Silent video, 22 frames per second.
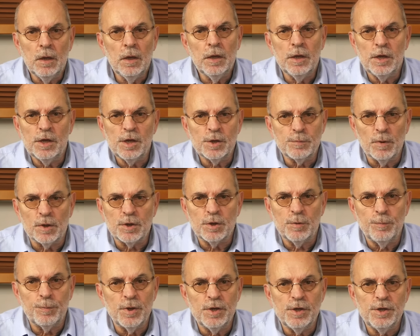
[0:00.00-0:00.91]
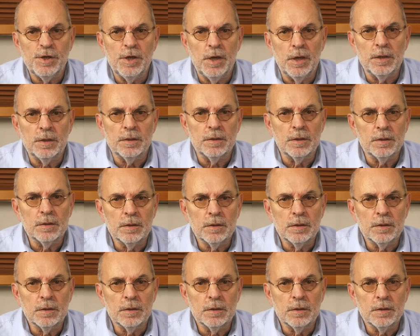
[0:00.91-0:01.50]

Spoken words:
It is much appreciated.